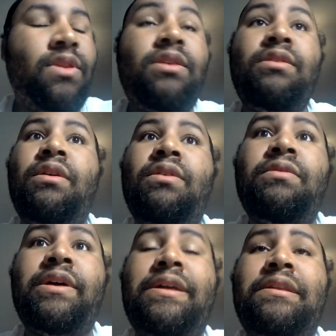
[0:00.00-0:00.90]
You
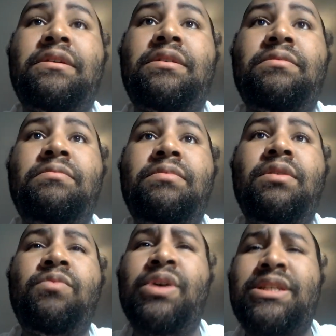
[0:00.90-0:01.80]
know, and
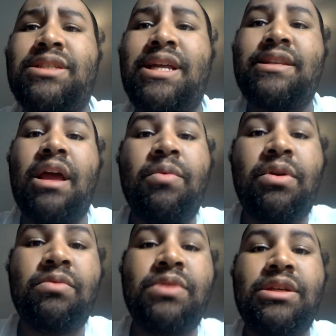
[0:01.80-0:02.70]
where it's like they would
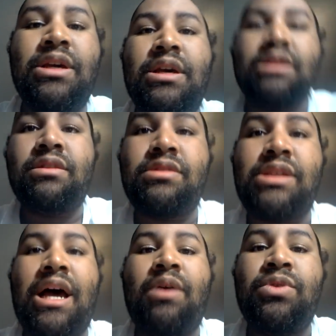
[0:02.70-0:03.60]
only
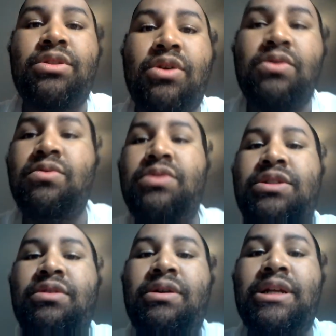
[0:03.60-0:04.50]
side with those,
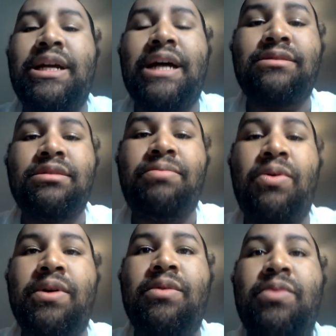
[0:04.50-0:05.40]
you know, and it got to the
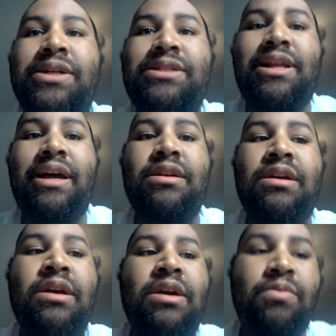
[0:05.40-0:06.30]
point where it's like,
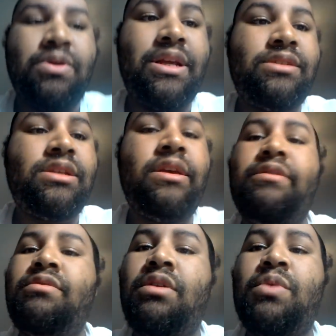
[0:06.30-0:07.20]
when they said,
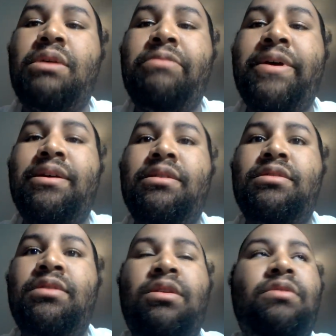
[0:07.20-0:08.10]
you know what, man,
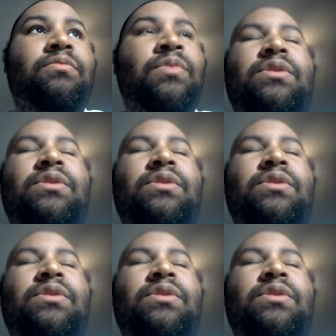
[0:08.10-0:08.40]
you know, when